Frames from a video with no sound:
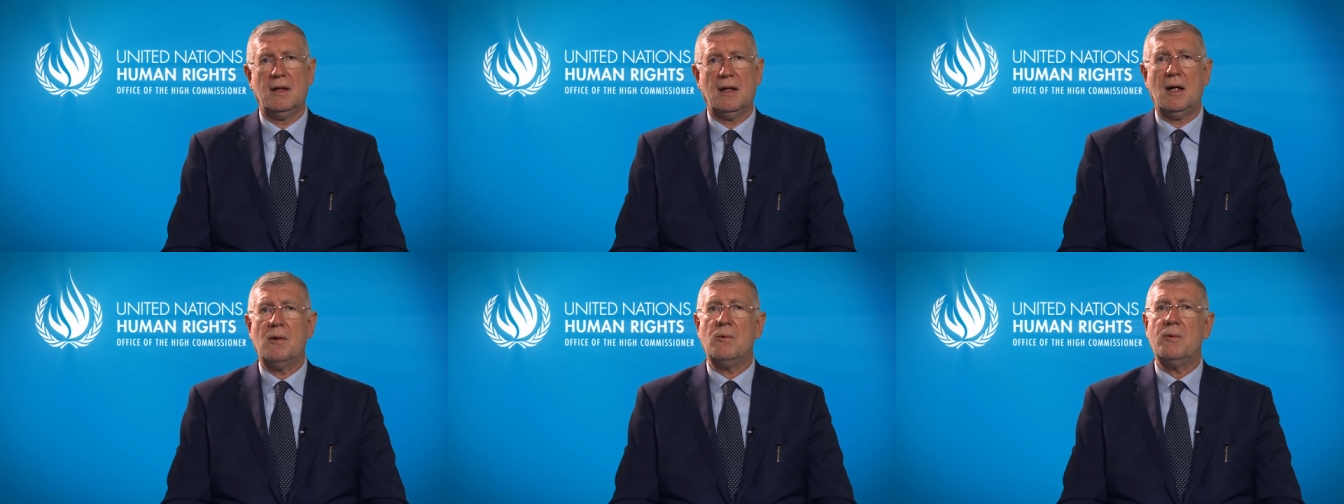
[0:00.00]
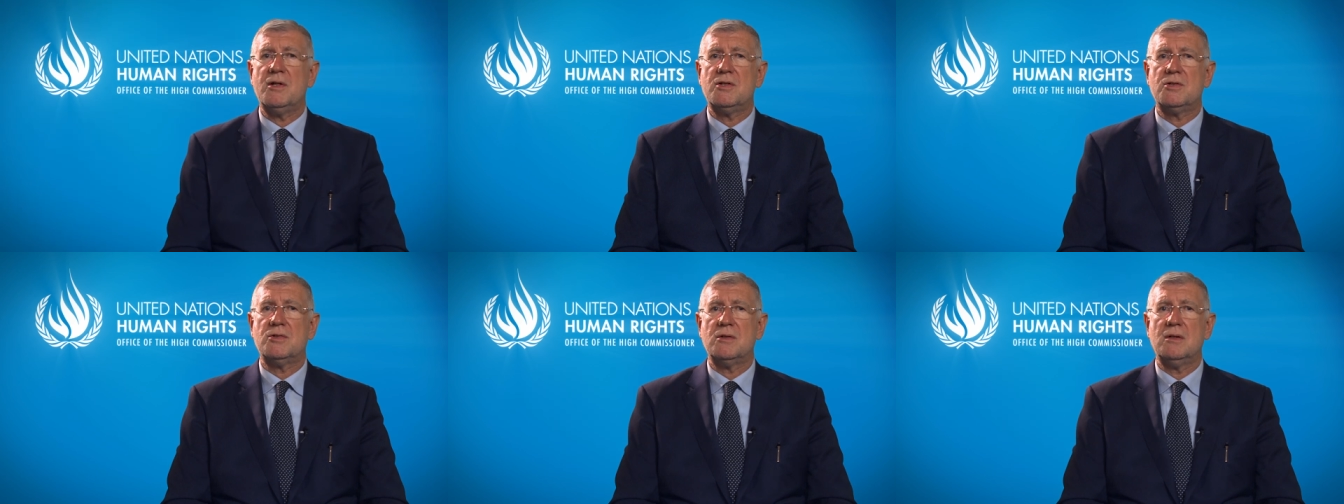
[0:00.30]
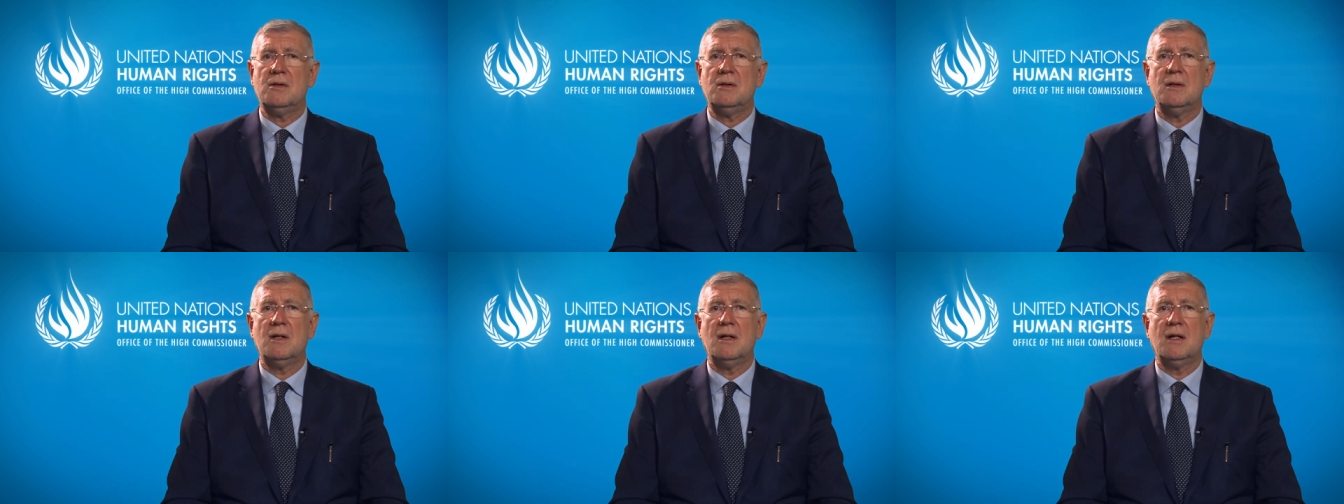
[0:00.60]
I wish
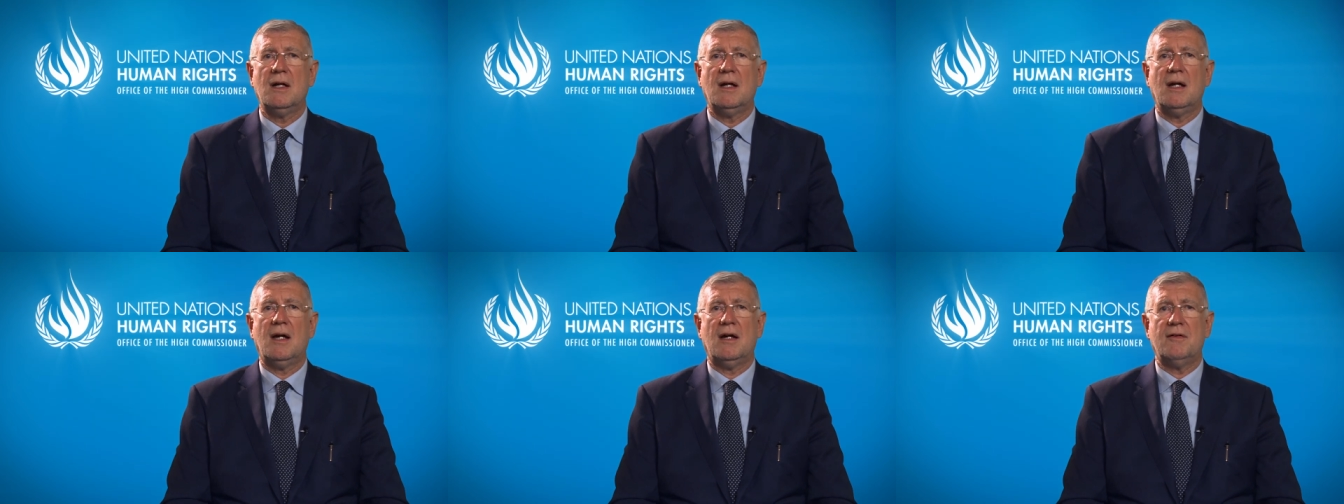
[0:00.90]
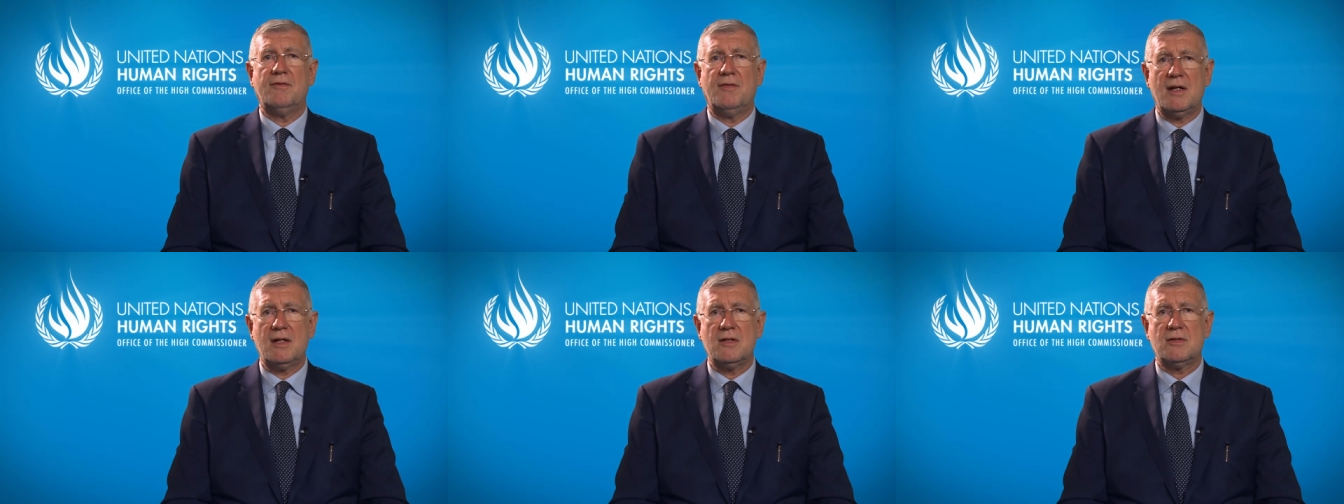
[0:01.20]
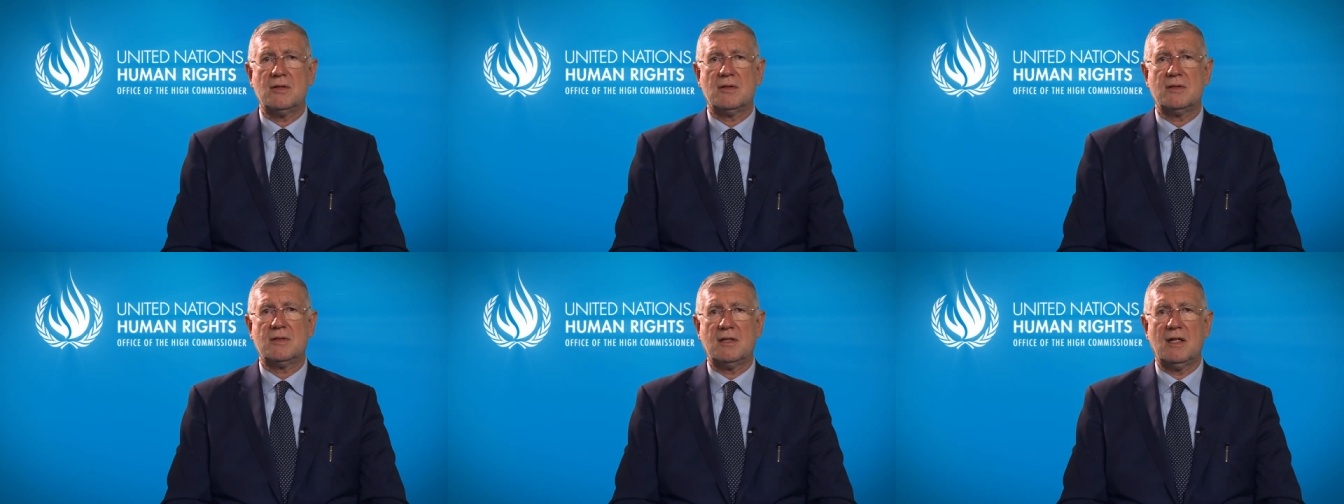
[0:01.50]
you a very
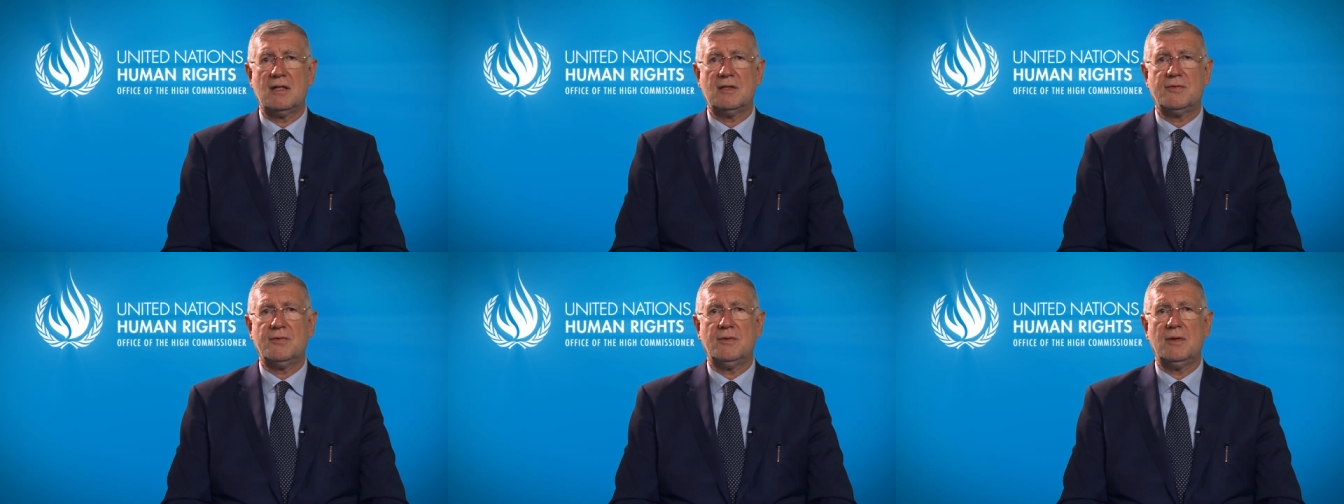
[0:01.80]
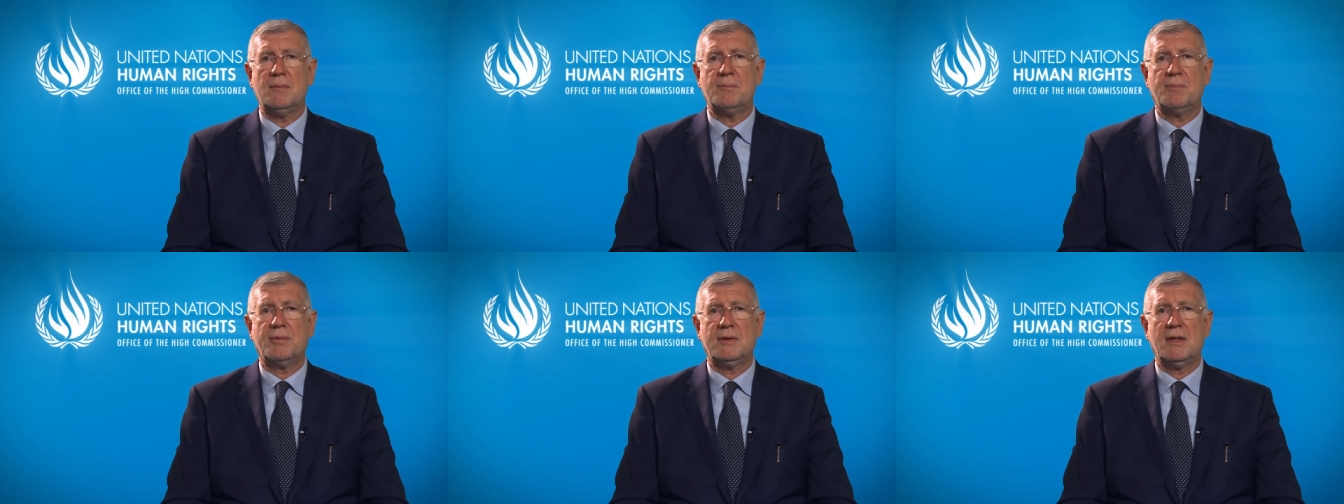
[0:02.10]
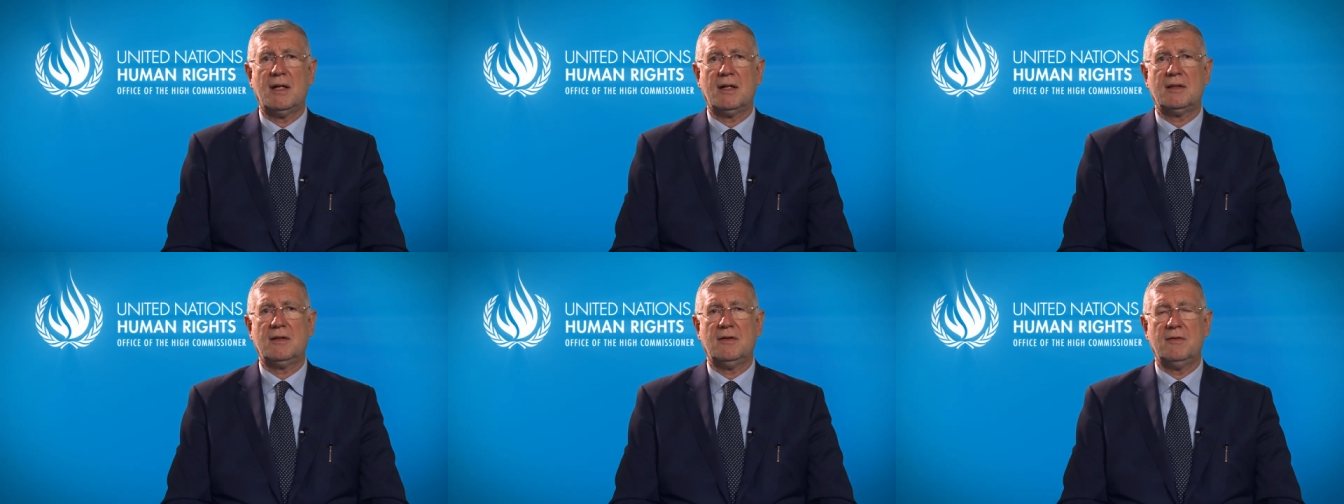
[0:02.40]
successful and
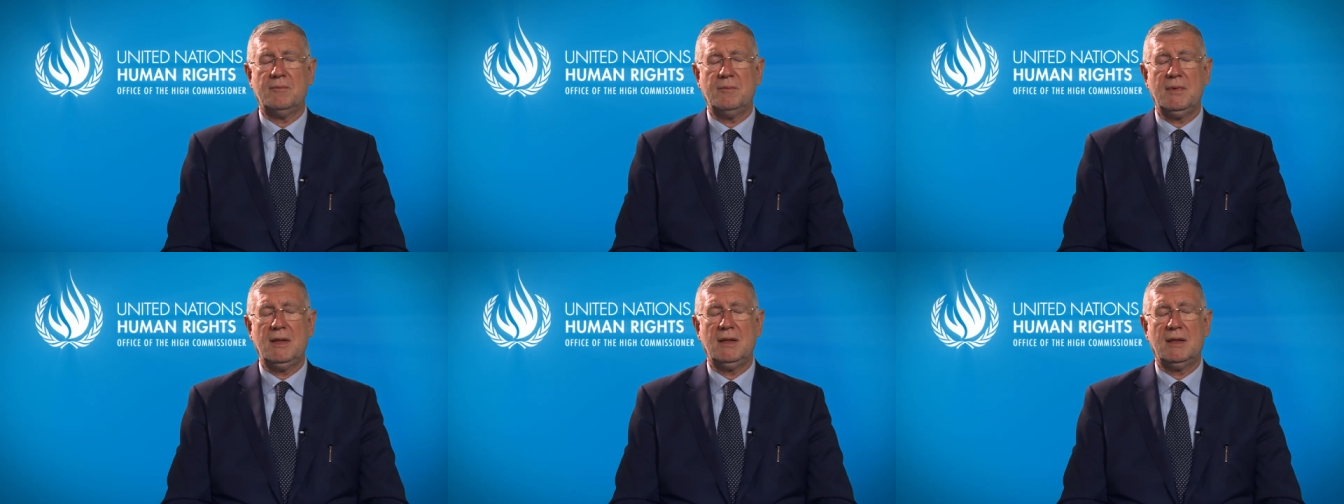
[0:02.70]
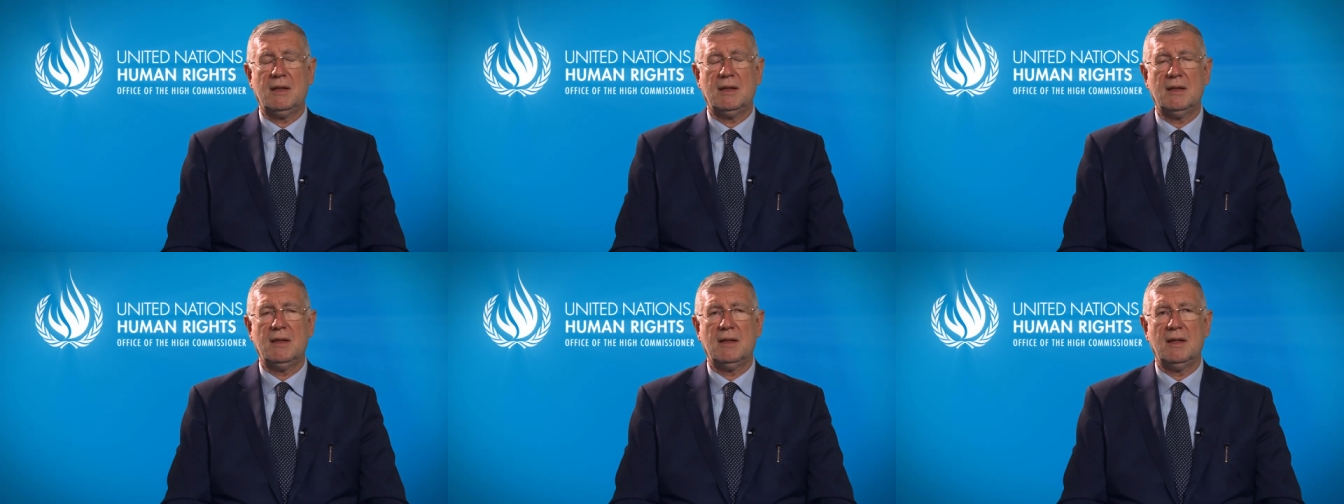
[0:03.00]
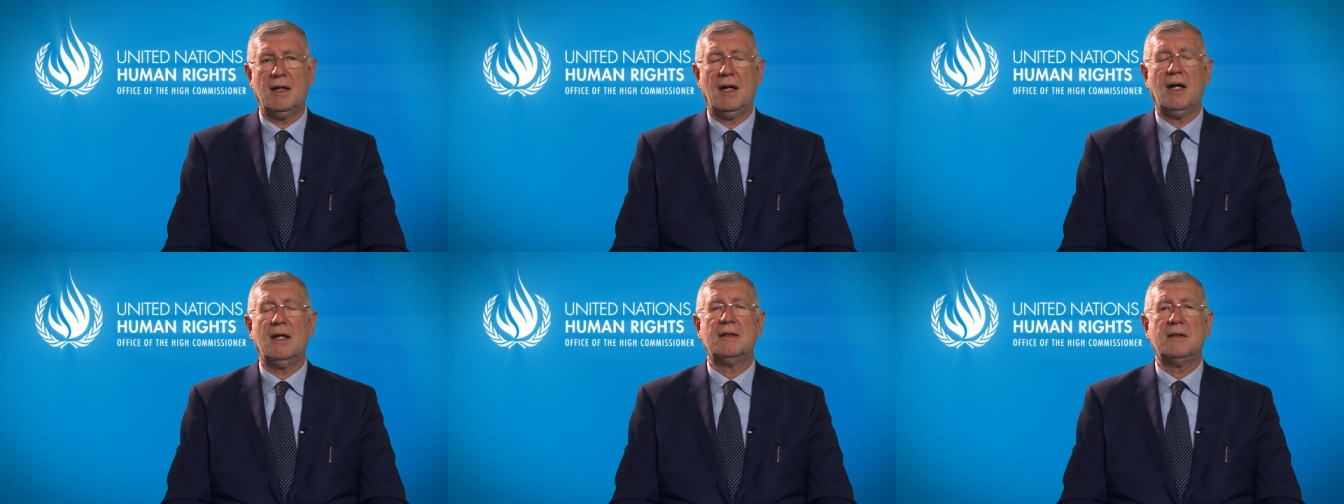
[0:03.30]
productive
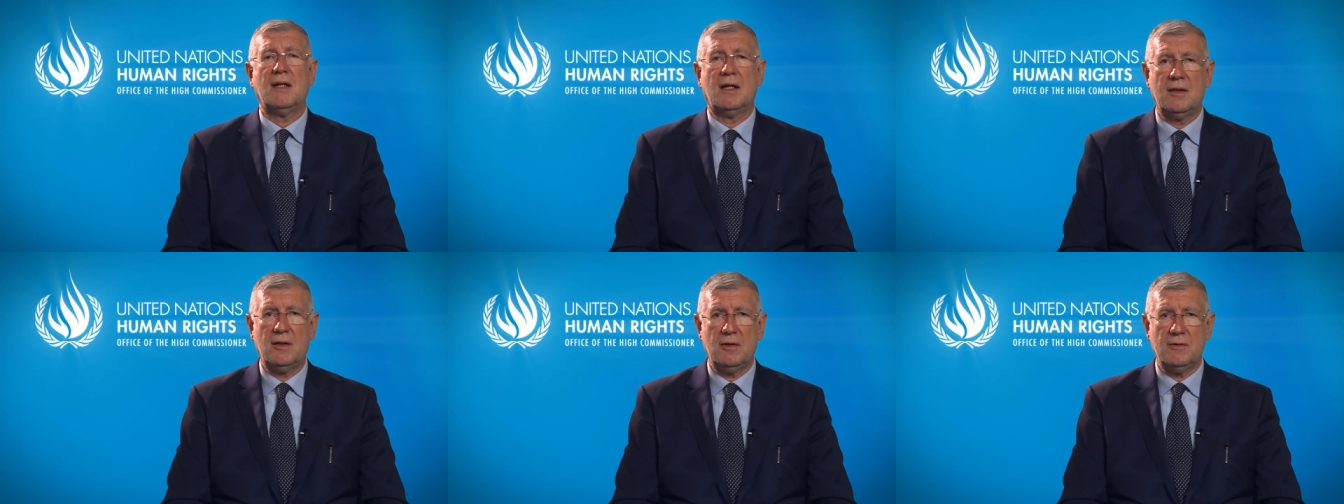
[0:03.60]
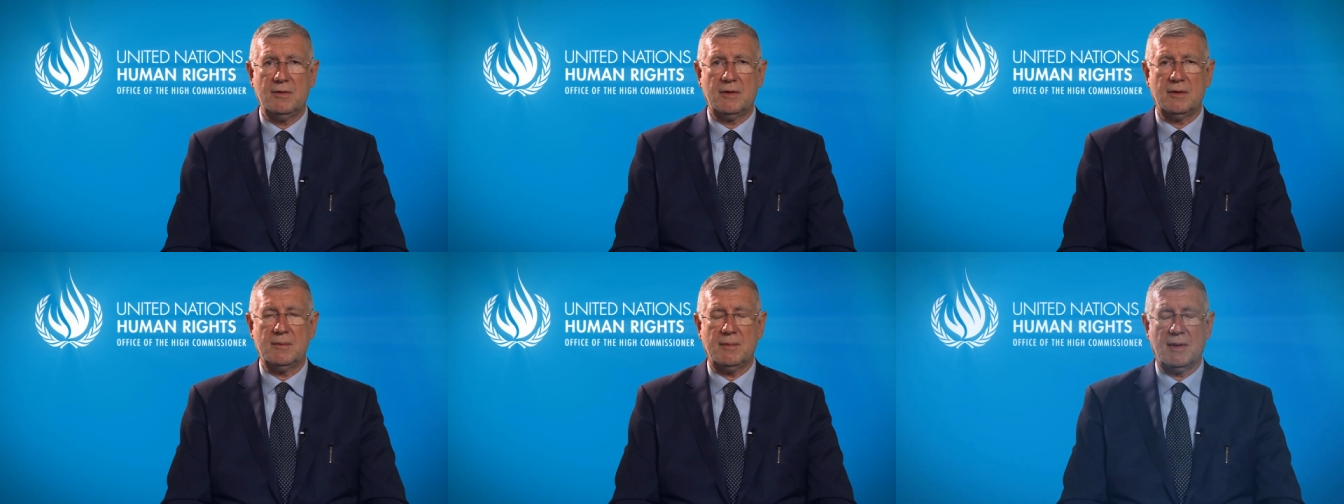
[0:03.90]
meeting, and thank you very